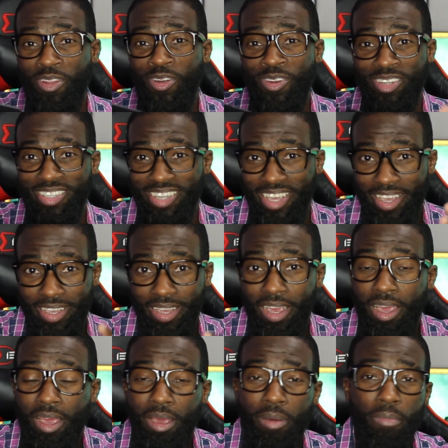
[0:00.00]
long day.
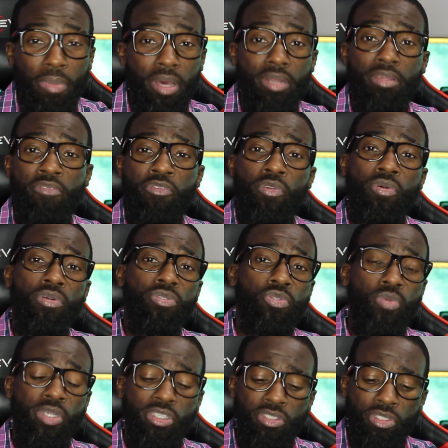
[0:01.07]
But if you're on
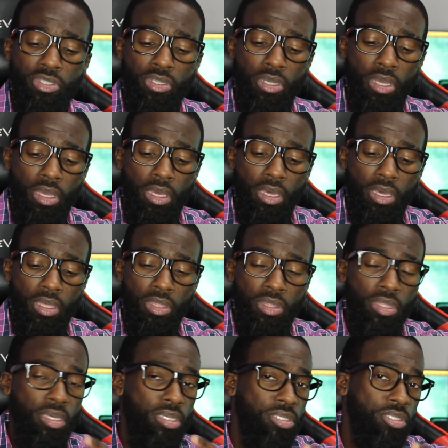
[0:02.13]
Twitch,
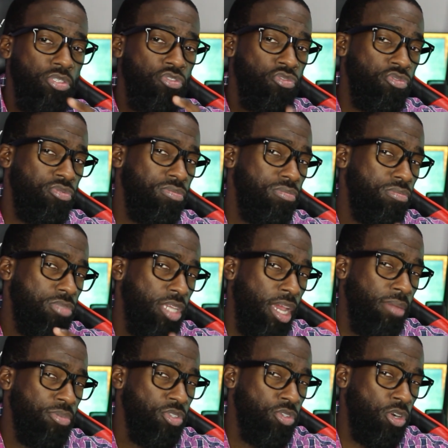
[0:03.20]
this
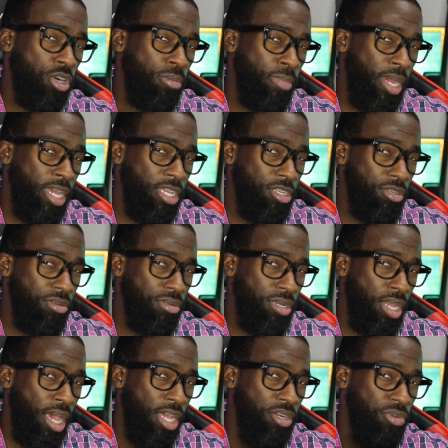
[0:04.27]
capture card
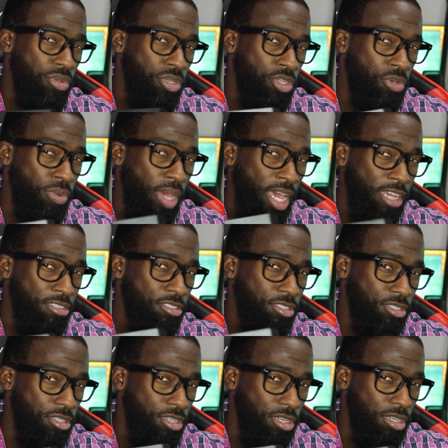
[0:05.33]
might not do you
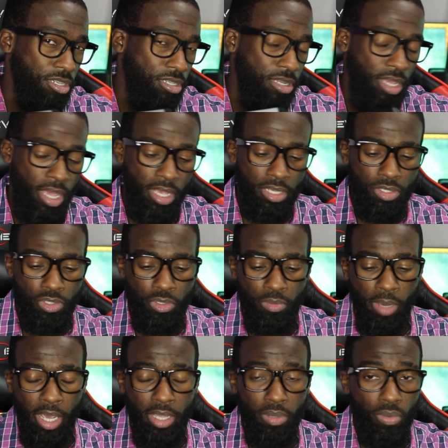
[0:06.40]
as good as you
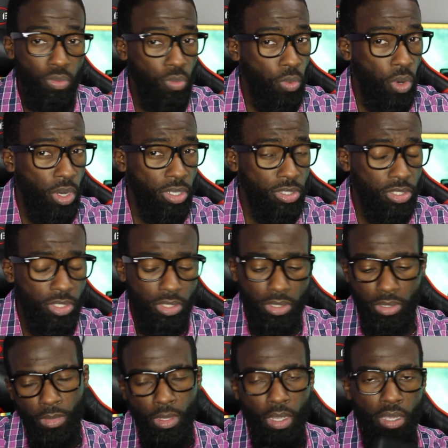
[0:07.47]
might want.
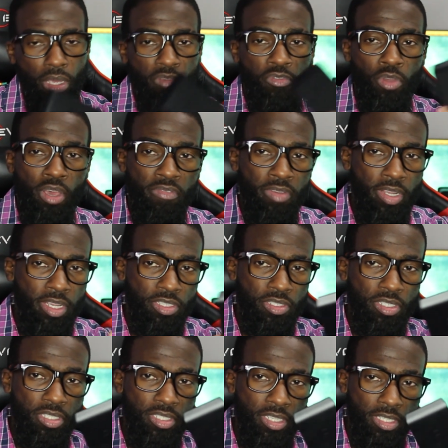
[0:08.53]
If you have an
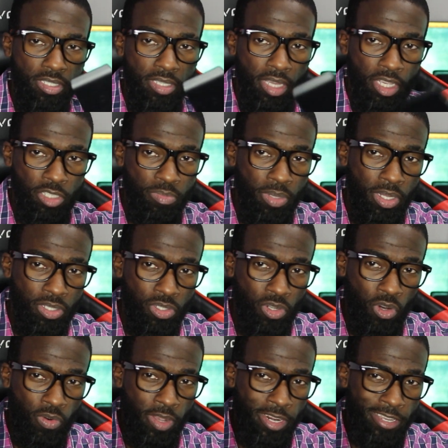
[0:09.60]
H D sixty S Plus
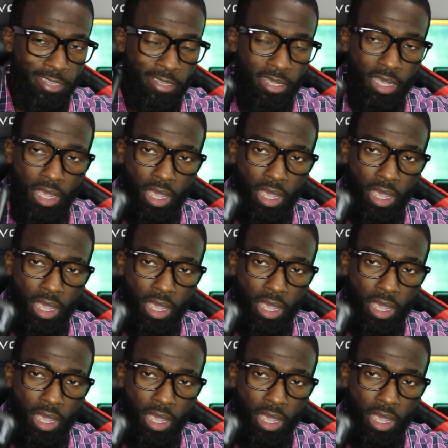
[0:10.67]
already,